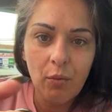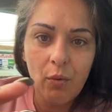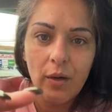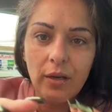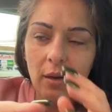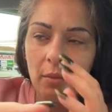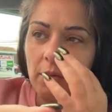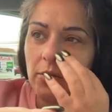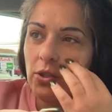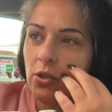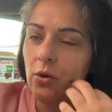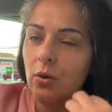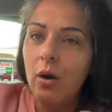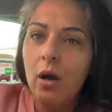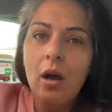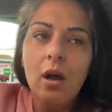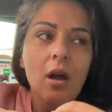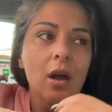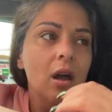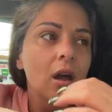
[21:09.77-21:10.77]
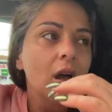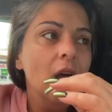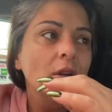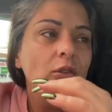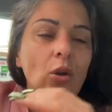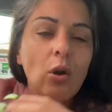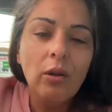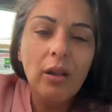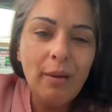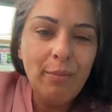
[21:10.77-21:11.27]
number one. Number two,
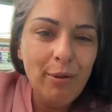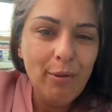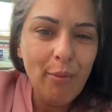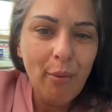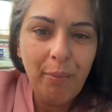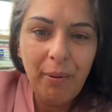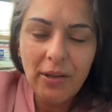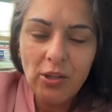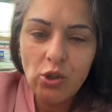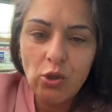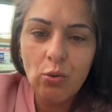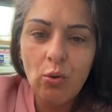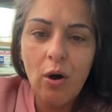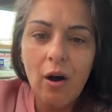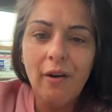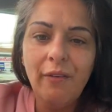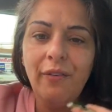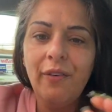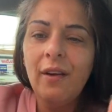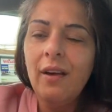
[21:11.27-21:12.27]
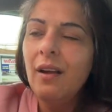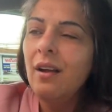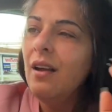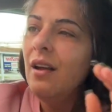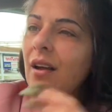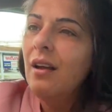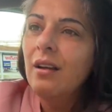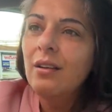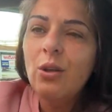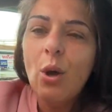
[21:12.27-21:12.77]
don't let people piss you off.
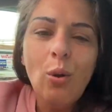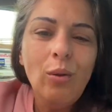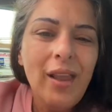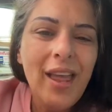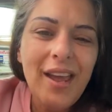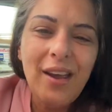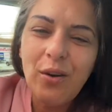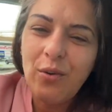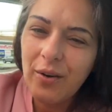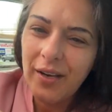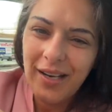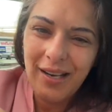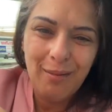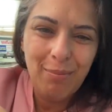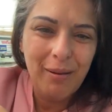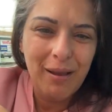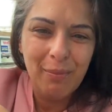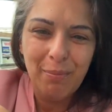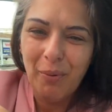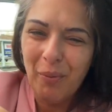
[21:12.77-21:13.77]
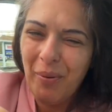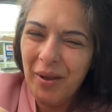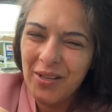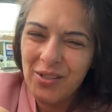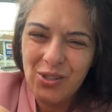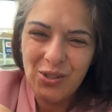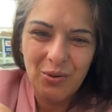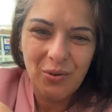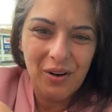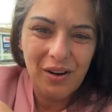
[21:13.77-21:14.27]
Don't let greedy people
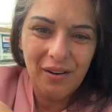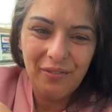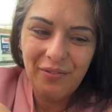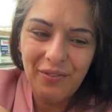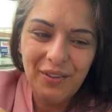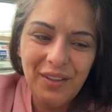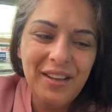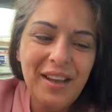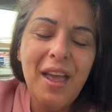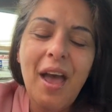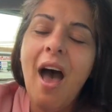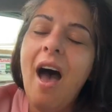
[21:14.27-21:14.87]
piss you off.